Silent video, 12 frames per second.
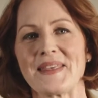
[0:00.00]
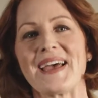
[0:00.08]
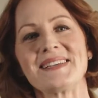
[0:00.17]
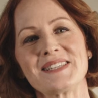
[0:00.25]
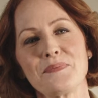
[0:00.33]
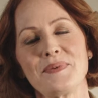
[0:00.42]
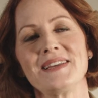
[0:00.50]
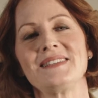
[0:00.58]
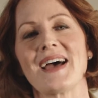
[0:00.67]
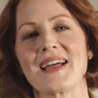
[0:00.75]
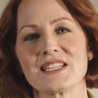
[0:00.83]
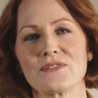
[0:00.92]
The
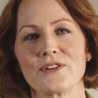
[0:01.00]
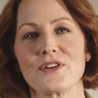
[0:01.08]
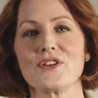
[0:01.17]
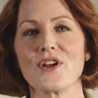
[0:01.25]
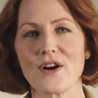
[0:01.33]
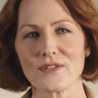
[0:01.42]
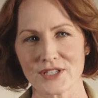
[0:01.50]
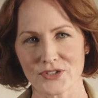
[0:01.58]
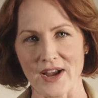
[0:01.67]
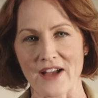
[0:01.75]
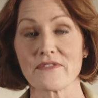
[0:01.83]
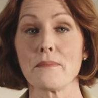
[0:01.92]
SAP Datasphere Knowledge
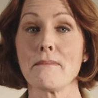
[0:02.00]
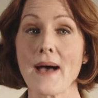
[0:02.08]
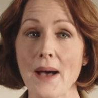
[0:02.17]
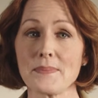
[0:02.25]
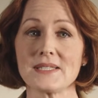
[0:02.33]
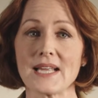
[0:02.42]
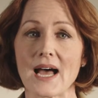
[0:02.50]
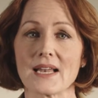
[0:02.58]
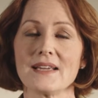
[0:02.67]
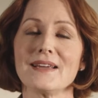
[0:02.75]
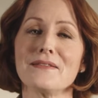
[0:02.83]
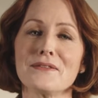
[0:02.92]
Graph maps
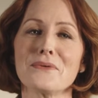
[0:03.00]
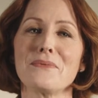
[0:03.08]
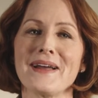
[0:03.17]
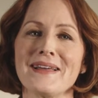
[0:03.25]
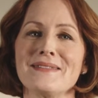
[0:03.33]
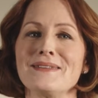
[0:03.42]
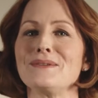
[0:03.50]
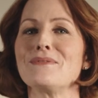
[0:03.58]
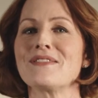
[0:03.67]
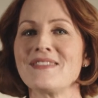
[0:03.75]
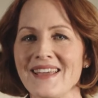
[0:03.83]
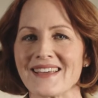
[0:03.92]
data in the way that
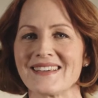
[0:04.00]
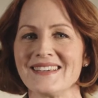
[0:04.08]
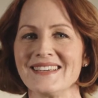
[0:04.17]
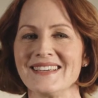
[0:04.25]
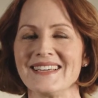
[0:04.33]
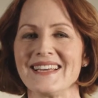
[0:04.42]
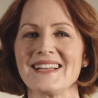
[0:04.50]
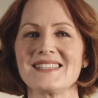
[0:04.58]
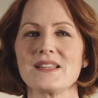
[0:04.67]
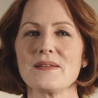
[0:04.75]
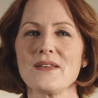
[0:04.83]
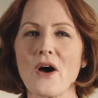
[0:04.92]
you think
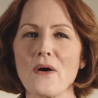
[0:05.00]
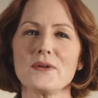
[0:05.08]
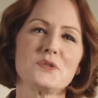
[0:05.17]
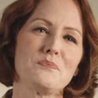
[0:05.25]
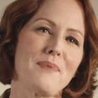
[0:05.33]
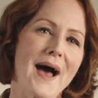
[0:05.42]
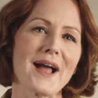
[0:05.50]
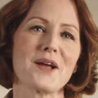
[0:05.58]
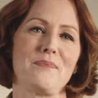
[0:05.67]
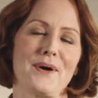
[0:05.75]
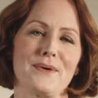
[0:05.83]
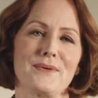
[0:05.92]
it's the knowledge
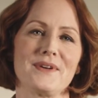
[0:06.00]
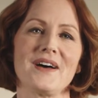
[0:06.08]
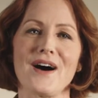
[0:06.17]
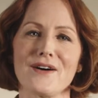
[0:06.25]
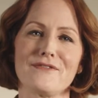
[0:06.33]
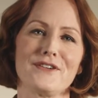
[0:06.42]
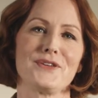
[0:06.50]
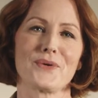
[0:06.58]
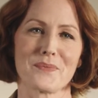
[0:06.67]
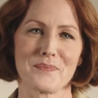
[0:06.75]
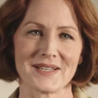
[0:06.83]
backbone of your